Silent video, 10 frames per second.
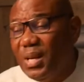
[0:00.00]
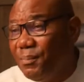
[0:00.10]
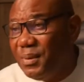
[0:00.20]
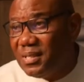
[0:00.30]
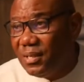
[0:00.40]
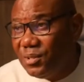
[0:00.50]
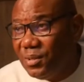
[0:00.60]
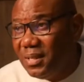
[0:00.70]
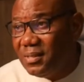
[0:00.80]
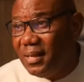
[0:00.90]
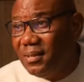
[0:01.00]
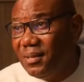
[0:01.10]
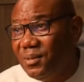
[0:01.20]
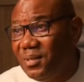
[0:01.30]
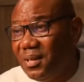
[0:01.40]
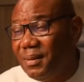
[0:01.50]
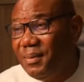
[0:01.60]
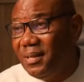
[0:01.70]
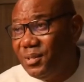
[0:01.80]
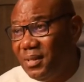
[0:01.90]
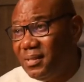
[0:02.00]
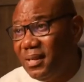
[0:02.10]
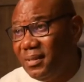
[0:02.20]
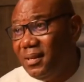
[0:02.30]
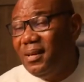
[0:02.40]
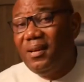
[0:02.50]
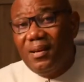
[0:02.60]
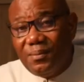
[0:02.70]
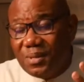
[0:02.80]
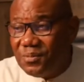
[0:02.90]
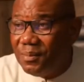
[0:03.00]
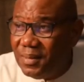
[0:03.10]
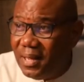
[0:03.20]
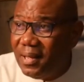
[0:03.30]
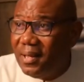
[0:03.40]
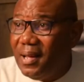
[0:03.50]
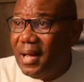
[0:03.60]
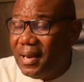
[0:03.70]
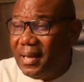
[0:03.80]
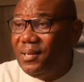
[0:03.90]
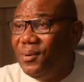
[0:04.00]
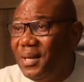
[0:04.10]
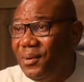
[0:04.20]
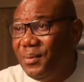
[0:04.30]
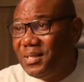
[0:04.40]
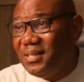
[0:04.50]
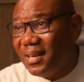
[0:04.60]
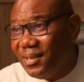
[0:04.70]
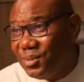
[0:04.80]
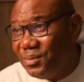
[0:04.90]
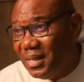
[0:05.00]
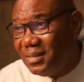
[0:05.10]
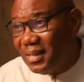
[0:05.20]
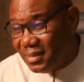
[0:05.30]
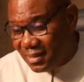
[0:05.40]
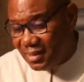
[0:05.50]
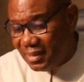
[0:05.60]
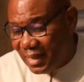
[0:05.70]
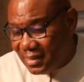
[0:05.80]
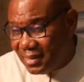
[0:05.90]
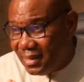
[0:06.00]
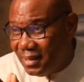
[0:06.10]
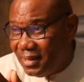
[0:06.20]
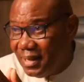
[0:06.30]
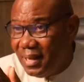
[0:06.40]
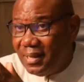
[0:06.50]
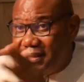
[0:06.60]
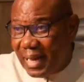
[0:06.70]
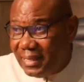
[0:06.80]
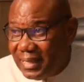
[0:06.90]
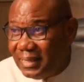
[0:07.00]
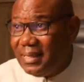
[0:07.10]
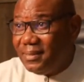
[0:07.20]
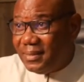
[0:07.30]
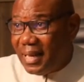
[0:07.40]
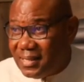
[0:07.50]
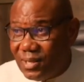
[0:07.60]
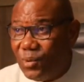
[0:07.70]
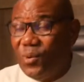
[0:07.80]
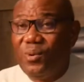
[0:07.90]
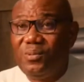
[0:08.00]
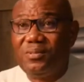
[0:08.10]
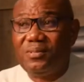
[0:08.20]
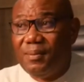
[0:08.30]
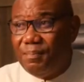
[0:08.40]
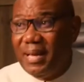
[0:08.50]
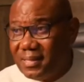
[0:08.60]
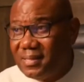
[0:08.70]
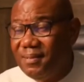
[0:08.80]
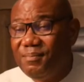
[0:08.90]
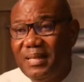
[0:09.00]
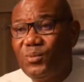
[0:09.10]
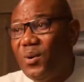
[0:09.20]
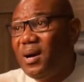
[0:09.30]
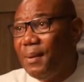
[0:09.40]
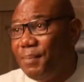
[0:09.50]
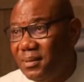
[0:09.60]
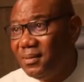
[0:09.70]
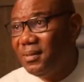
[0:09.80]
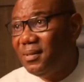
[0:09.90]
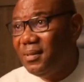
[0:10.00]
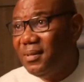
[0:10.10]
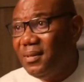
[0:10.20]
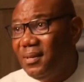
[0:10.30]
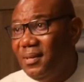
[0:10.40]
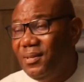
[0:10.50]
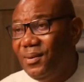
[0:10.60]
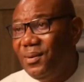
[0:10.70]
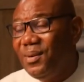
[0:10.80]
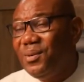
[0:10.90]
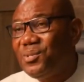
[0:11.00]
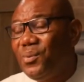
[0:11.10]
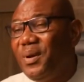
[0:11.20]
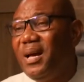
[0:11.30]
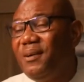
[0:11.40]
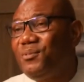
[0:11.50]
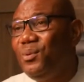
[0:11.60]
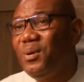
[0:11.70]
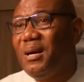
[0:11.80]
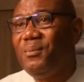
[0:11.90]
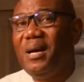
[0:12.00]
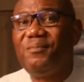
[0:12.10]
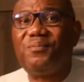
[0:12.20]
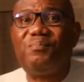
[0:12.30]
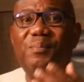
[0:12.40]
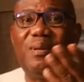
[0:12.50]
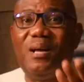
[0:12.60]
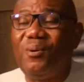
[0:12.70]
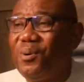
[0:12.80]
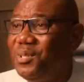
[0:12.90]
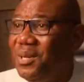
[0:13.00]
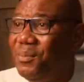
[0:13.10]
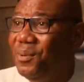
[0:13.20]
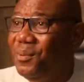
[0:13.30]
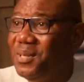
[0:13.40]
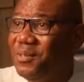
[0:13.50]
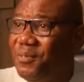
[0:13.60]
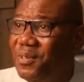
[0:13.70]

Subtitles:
President Jonathan, good luck Abele Jonathan, was from there. And I know he reached that Niger Delta as a whole the best, but what happened? You know, so we have to look at, we have people like Bokoti Obo, who was the